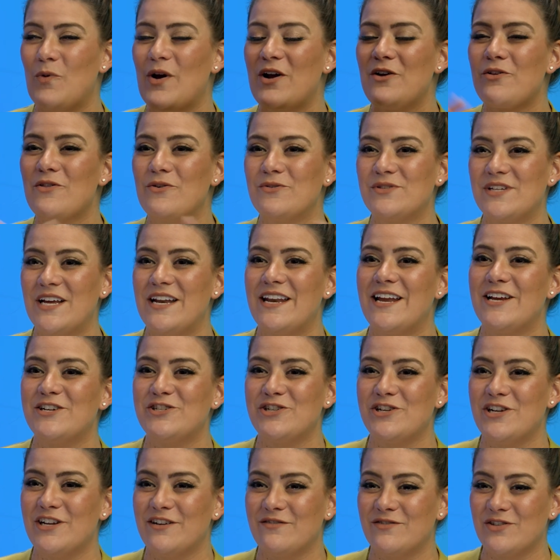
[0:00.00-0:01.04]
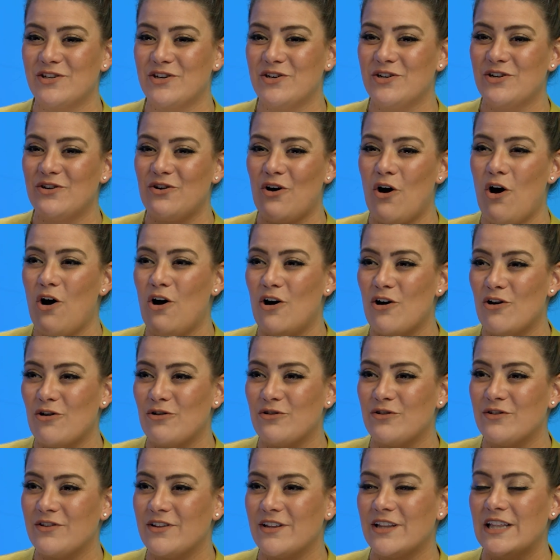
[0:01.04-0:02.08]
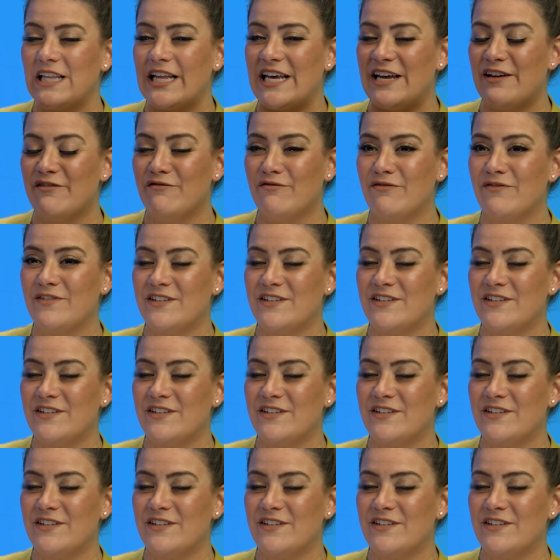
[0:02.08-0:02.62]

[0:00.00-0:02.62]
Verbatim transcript: where those initiatives could all live